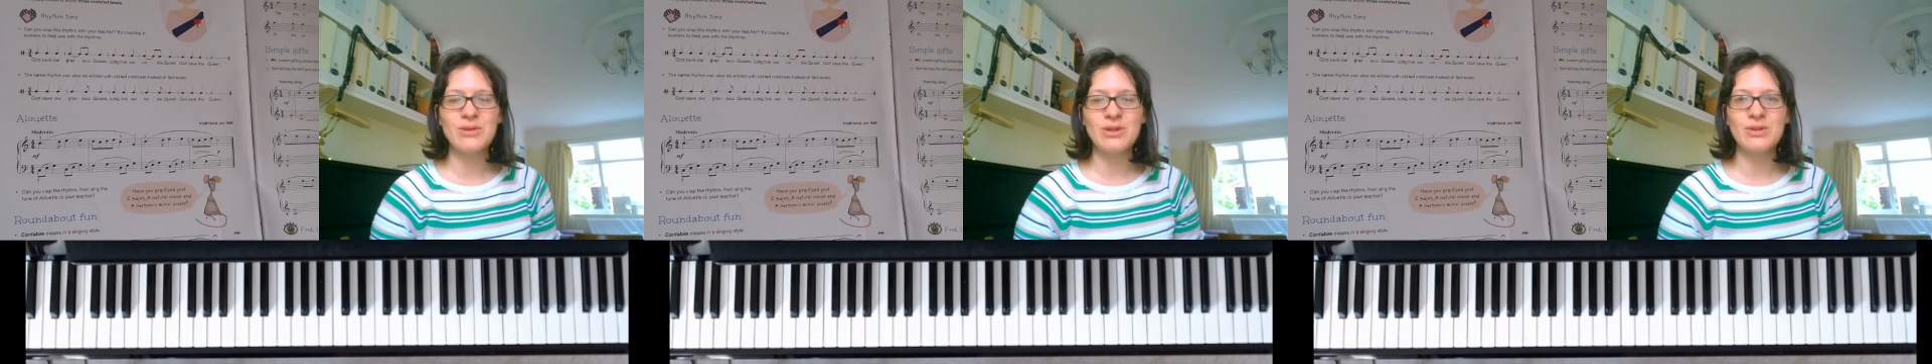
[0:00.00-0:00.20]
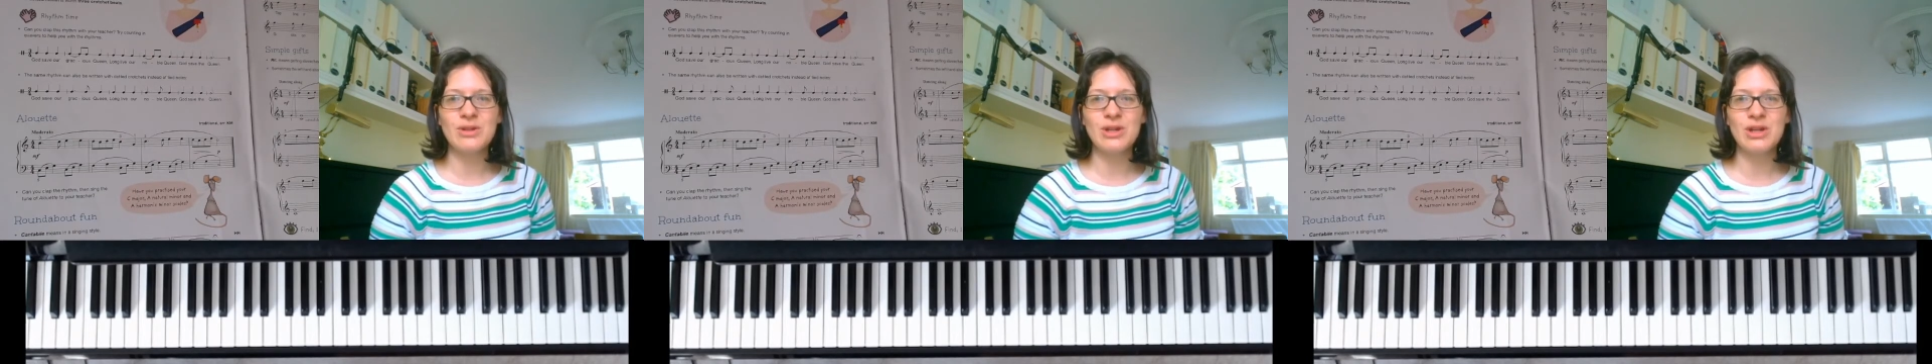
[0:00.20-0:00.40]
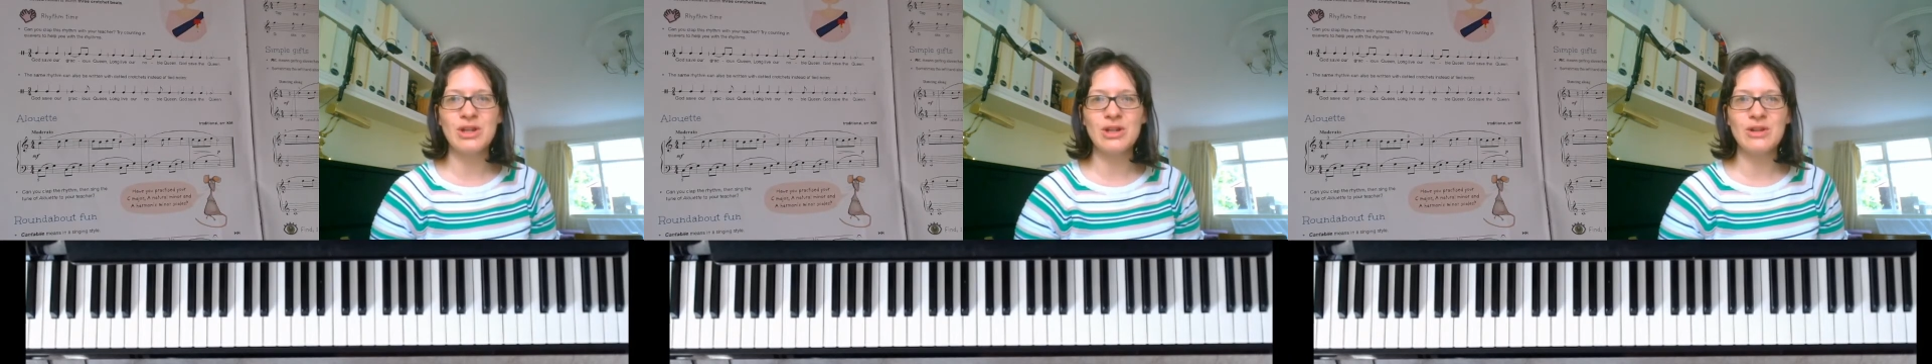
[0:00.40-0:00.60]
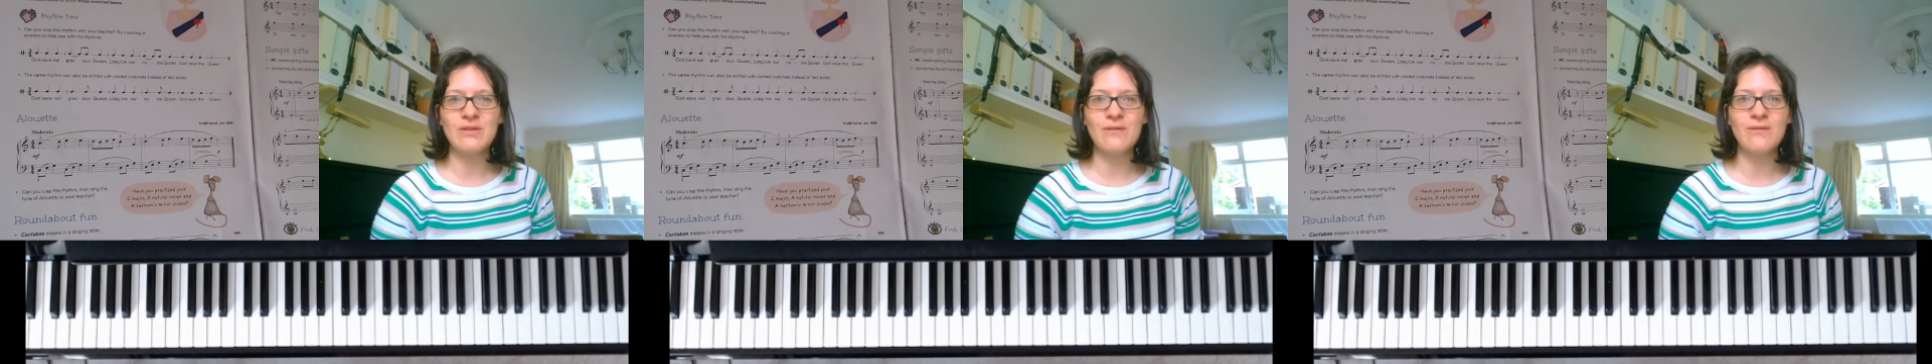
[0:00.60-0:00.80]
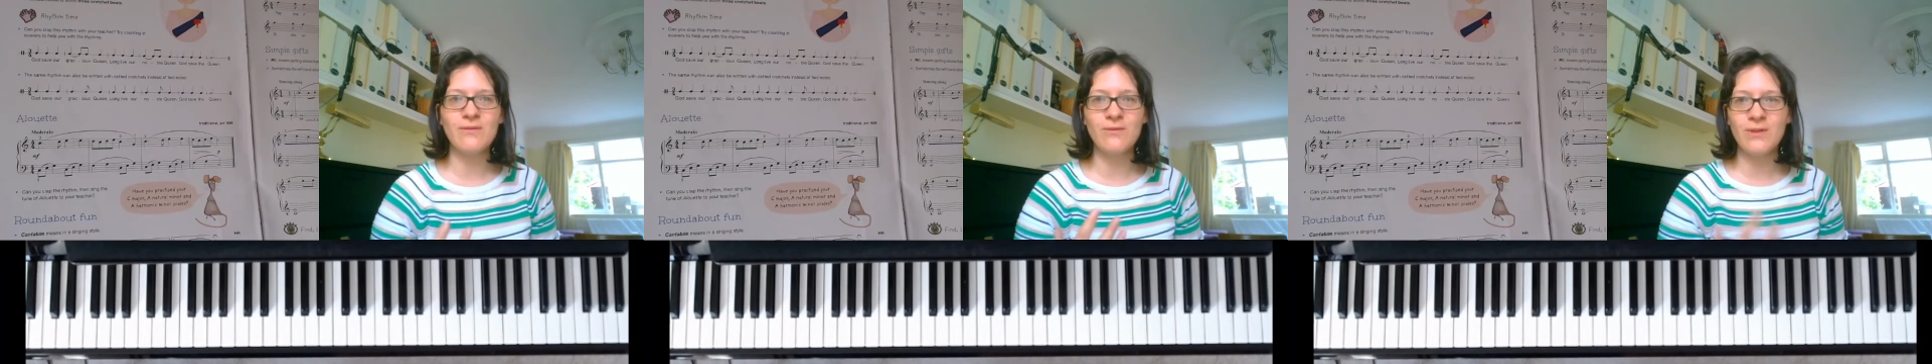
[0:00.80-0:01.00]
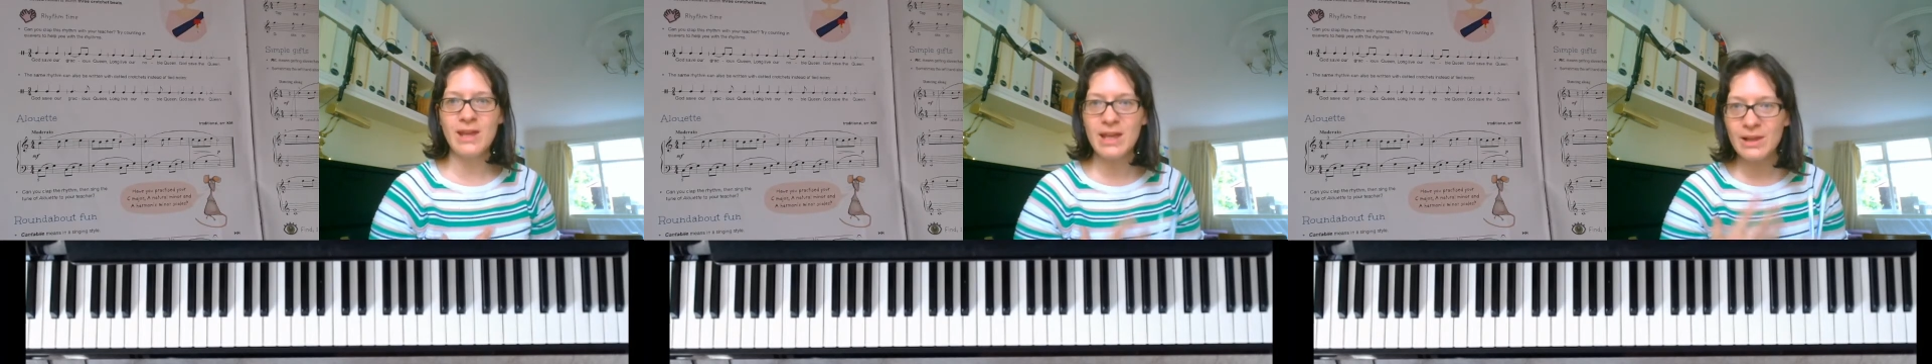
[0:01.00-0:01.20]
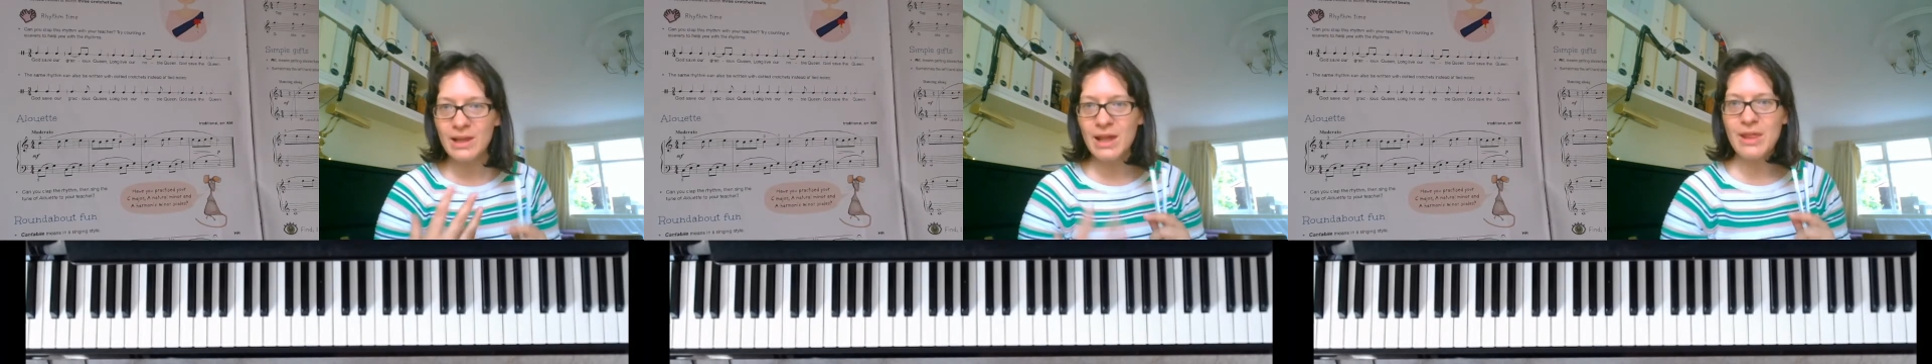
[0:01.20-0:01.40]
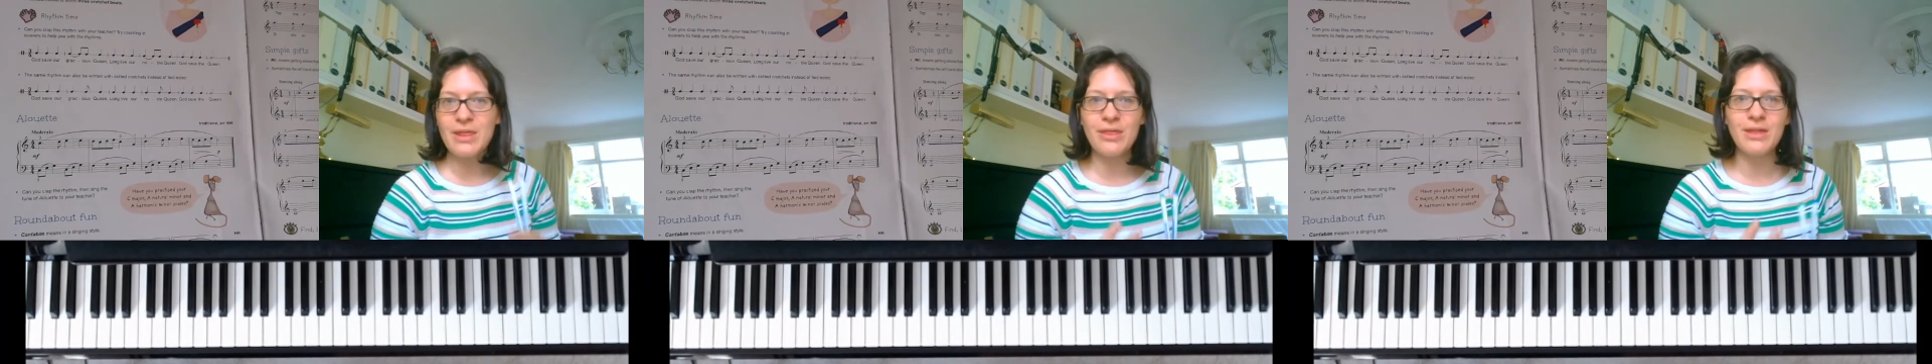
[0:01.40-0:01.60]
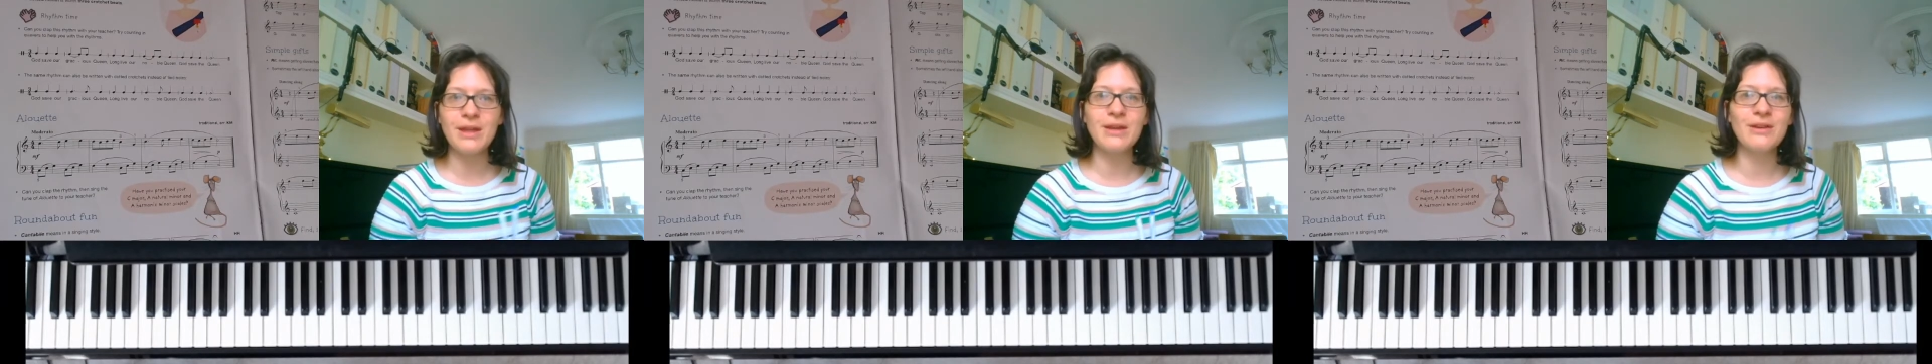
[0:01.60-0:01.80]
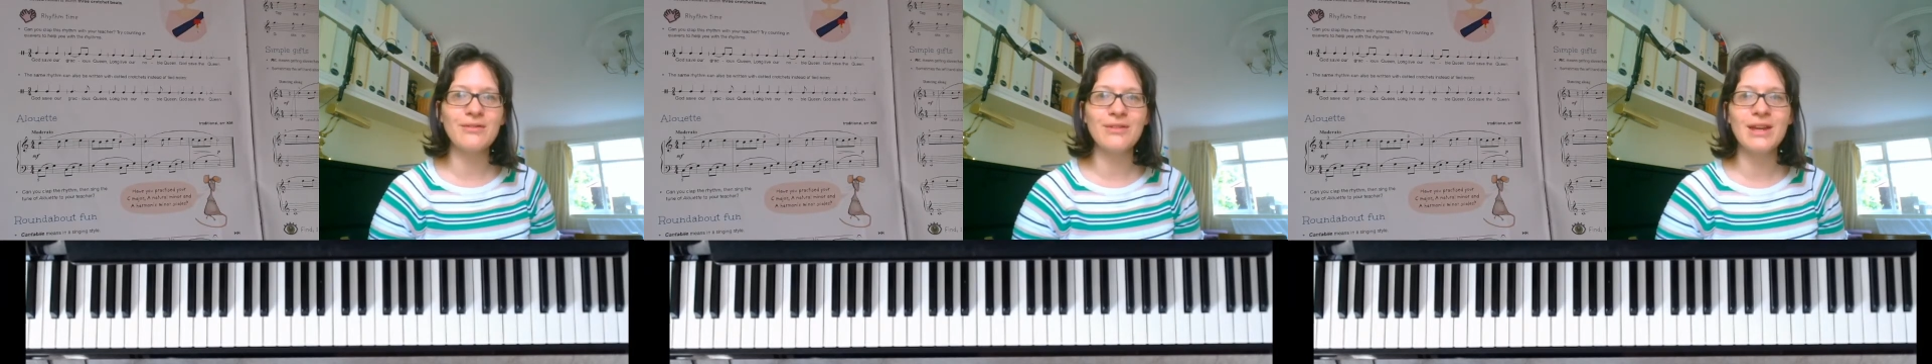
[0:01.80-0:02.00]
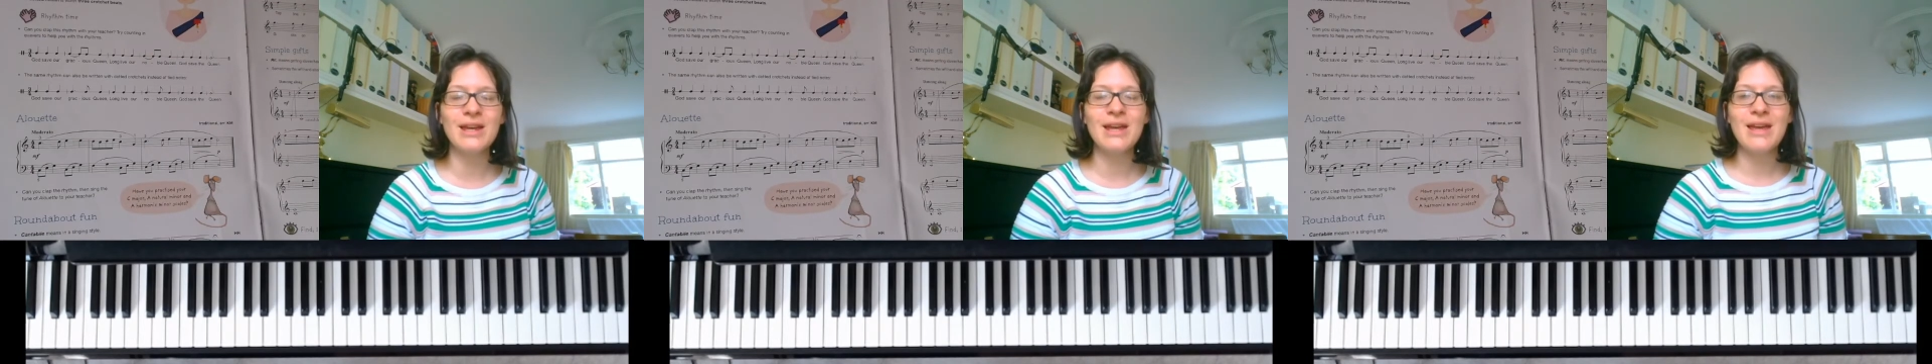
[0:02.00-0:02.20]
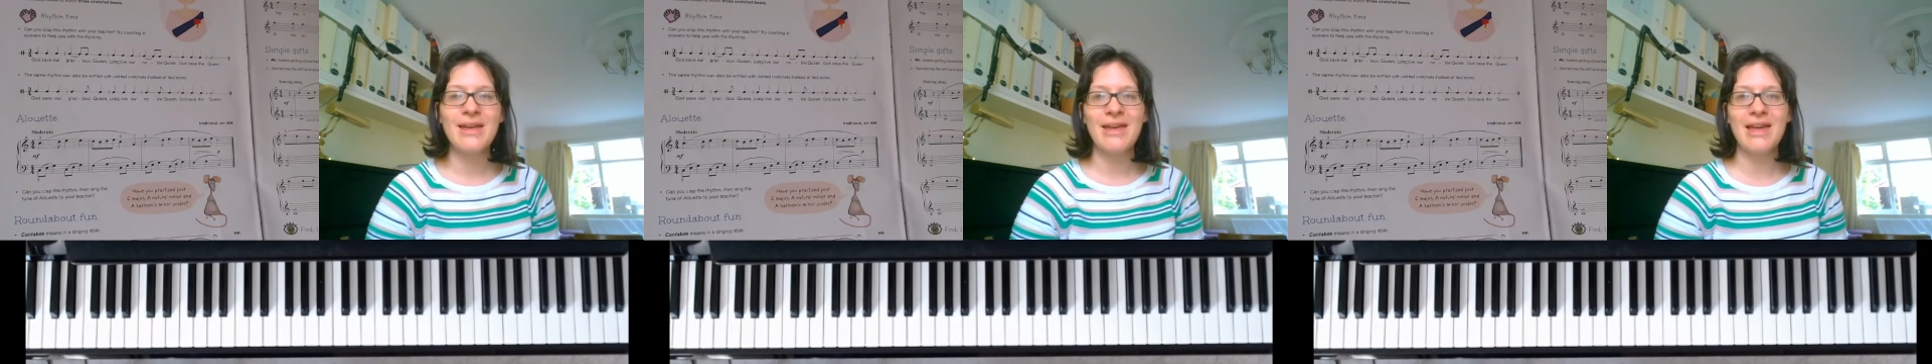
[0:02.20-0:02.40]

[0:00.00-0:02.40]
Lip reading: you can feel it and think of it,